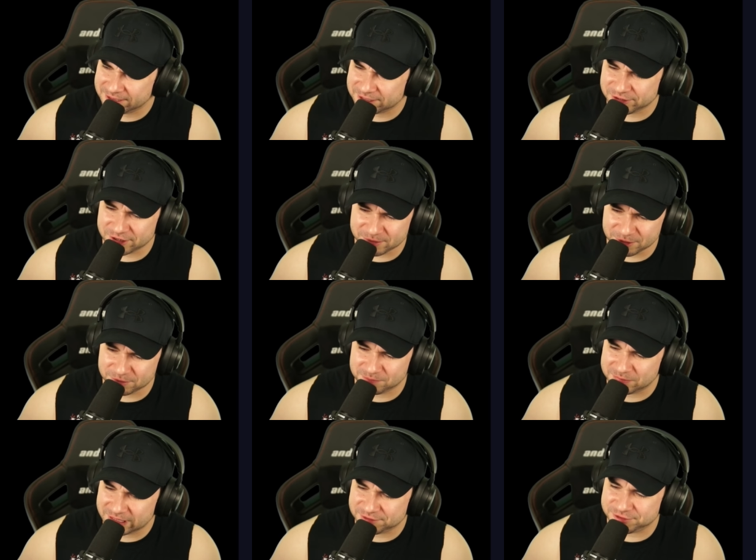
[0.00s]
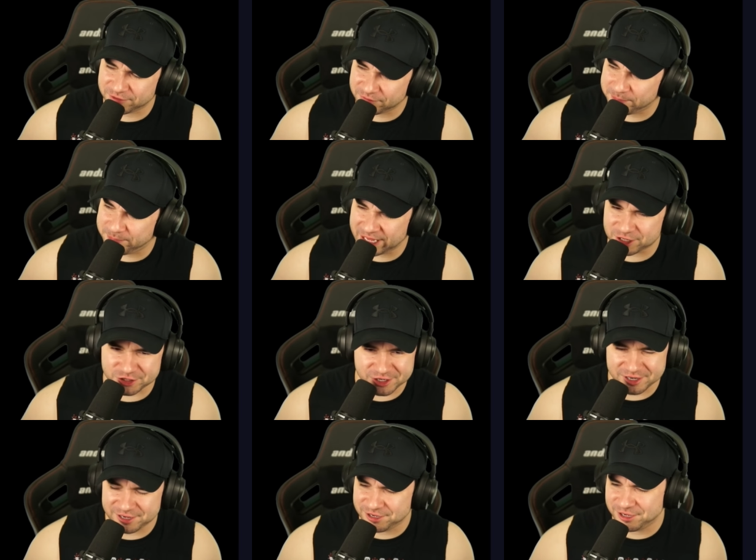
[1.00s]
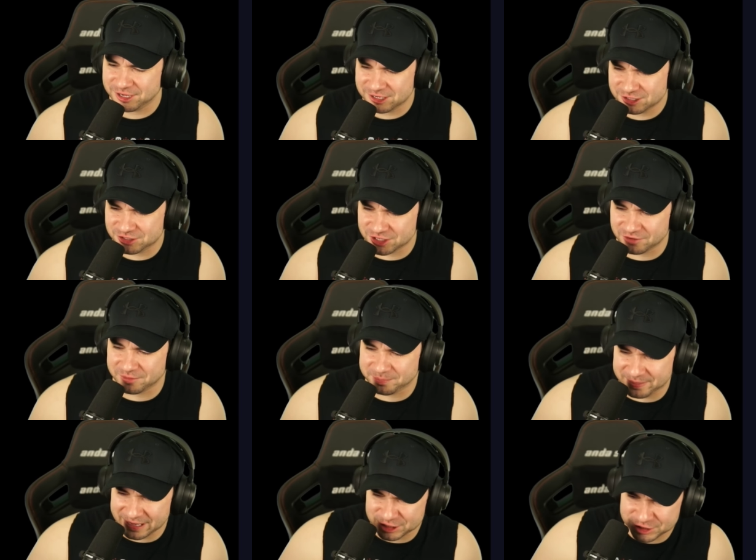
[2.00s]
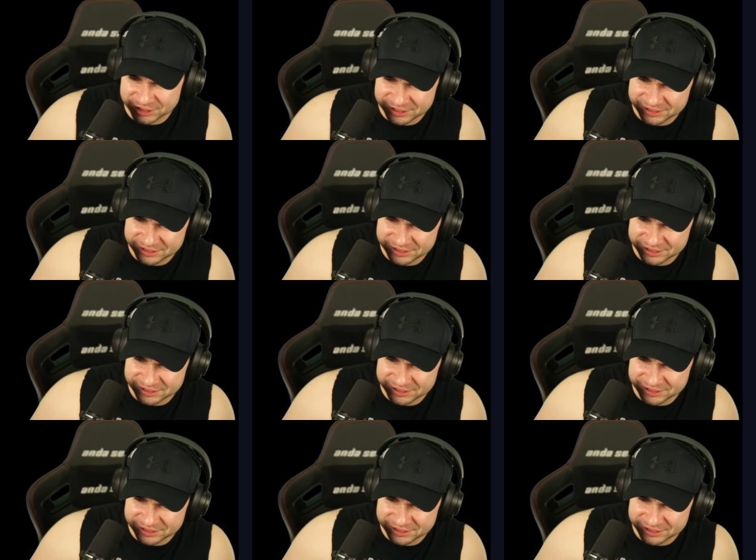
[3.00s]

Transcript: The W. Son of a bitch. Son of a bitch.